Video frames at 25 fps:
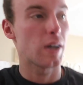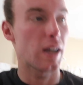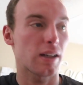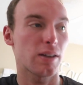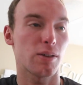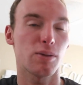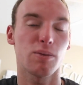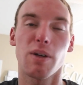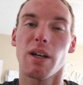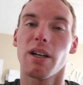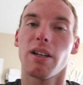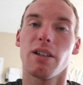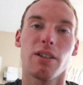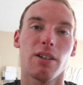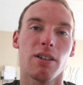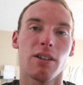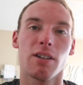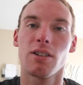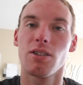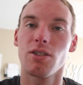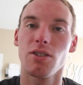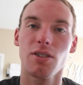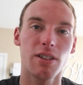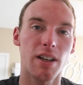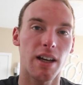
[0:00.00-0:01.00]
We got the regular
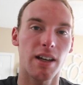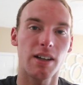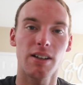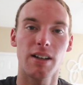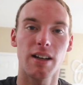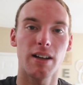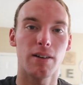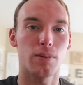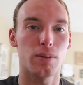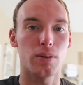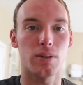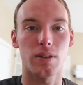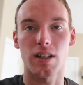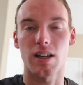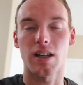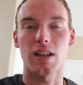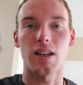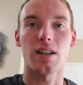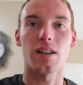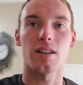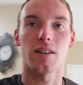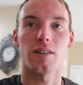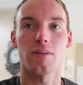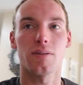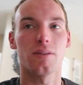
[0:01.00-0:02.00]
Saturday
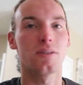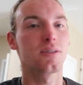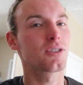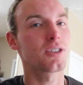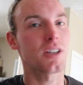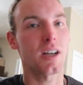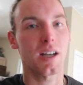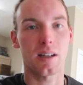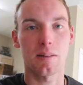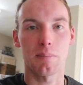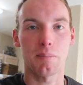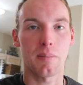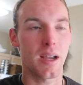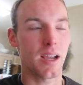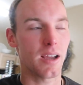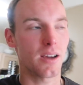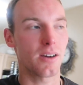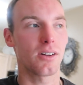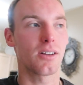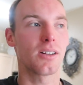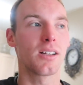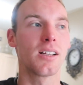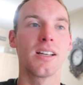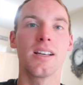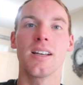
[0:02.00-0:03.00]
routine of checking
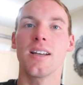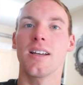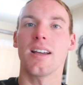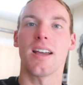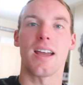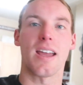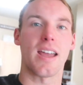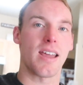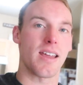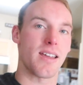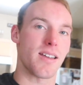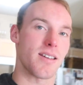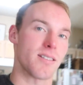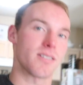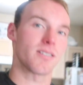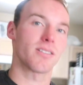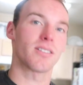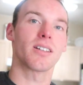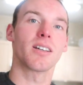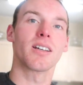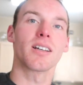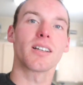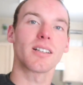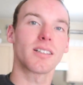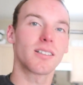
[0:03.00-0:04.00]
mail
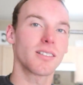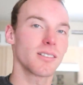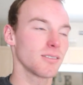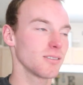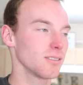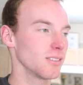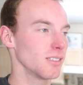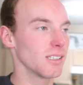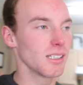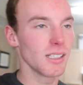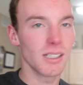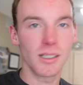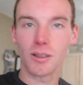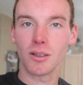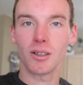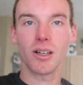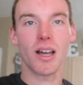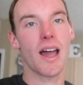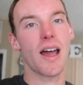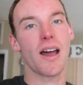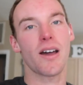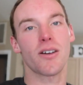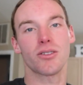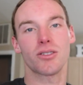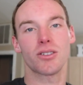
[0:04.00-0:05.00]
and little
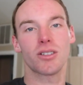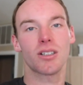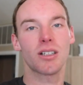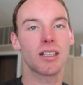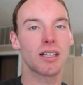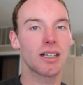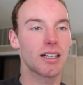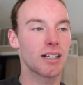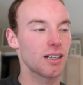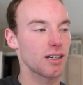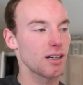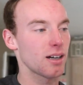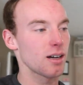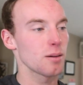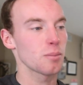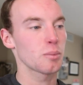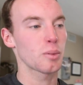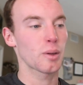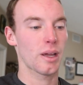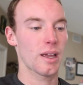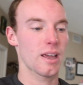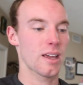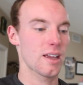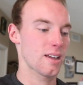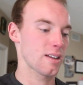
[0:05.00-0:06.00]
house
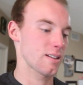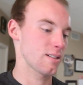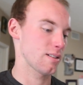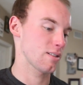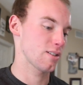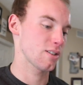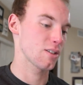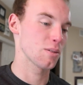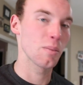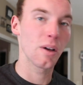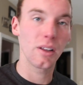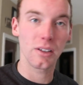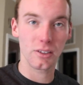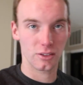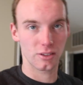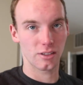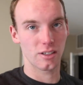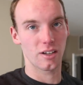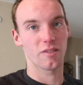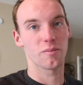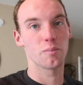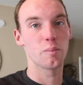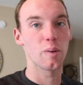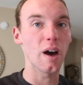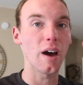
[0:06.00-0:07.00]
cleanup and some other
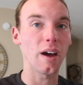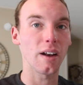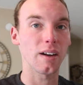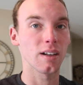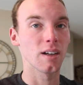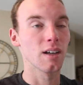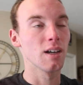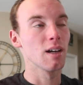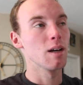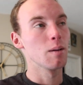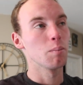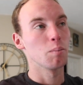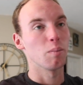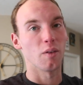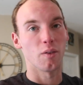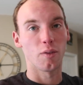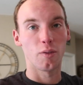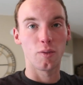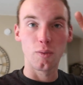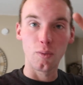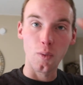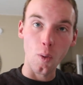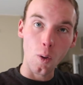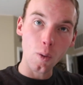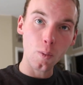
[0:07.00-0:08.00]
stuff. But
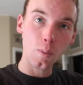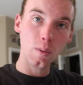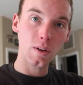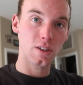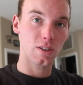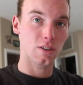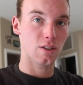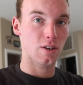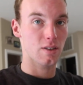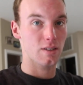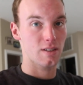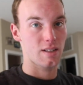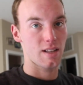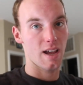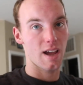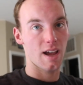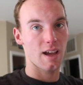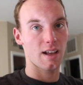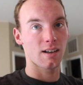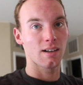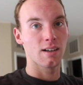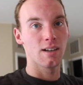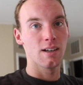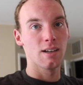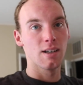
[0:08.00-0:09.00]
before we start
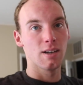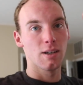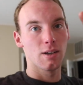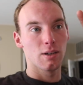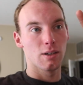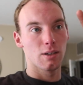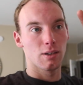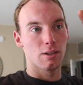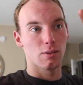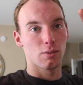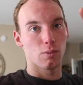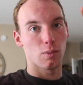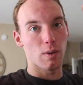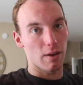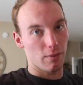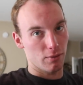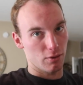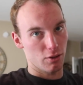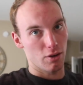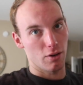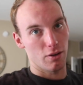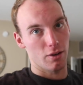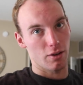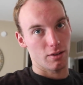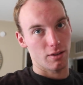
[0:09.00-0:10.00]
that, we have to
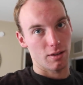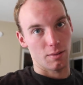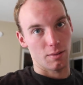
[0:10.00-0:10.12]
show y'all